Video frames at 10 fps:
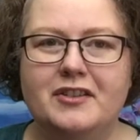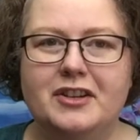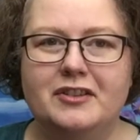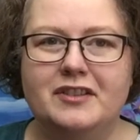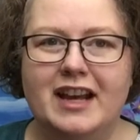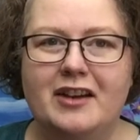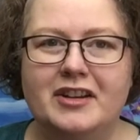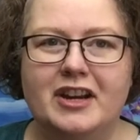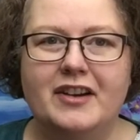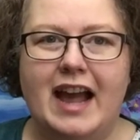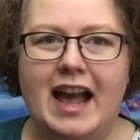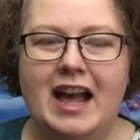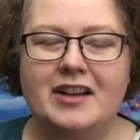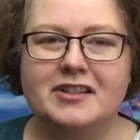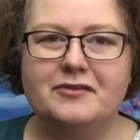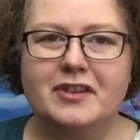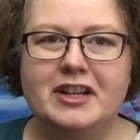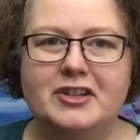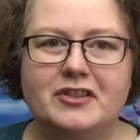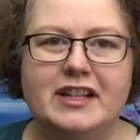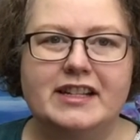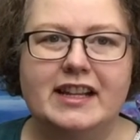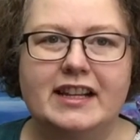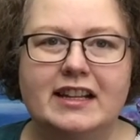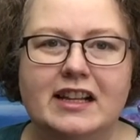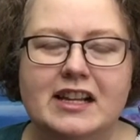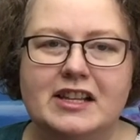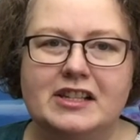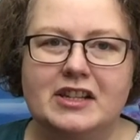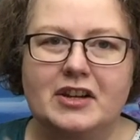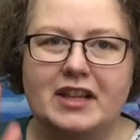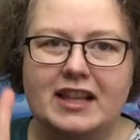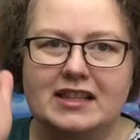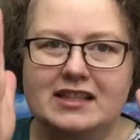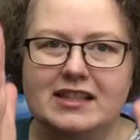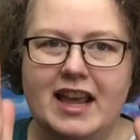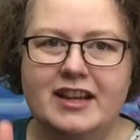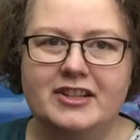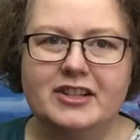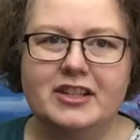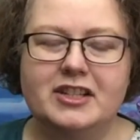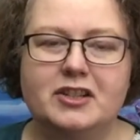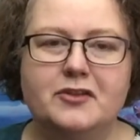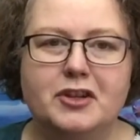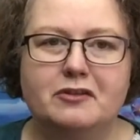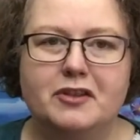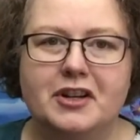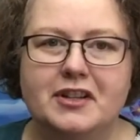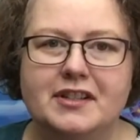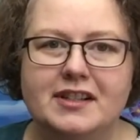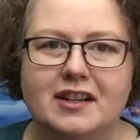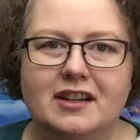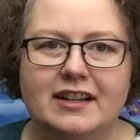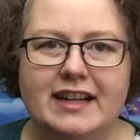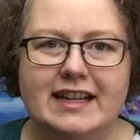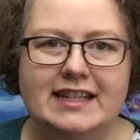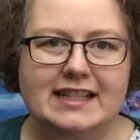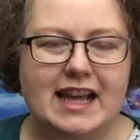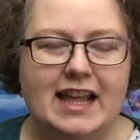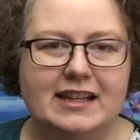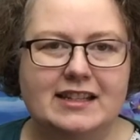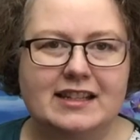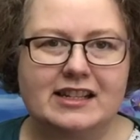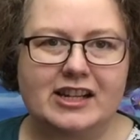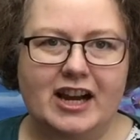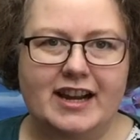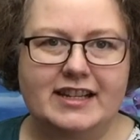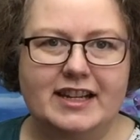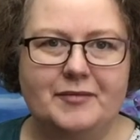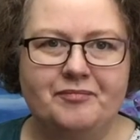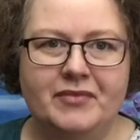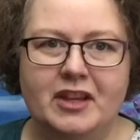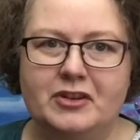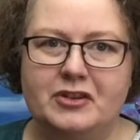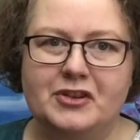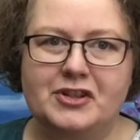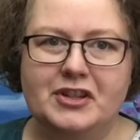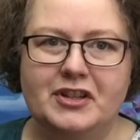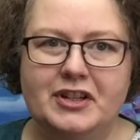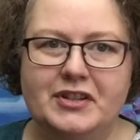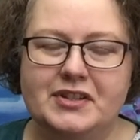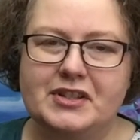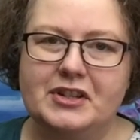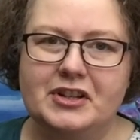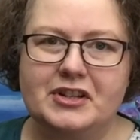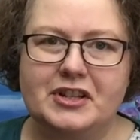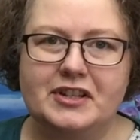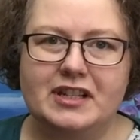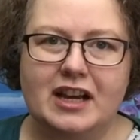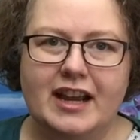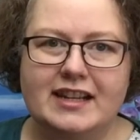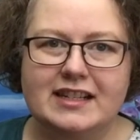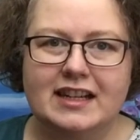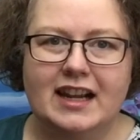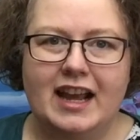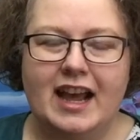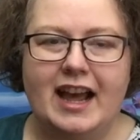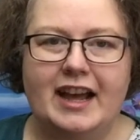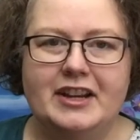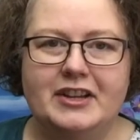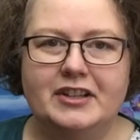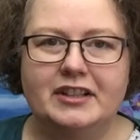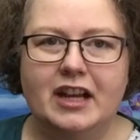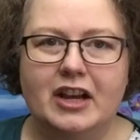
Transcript: you now know how to finish your knitting so that the edges of your rows are neat and tidy. Not too loose, not too tight, and you can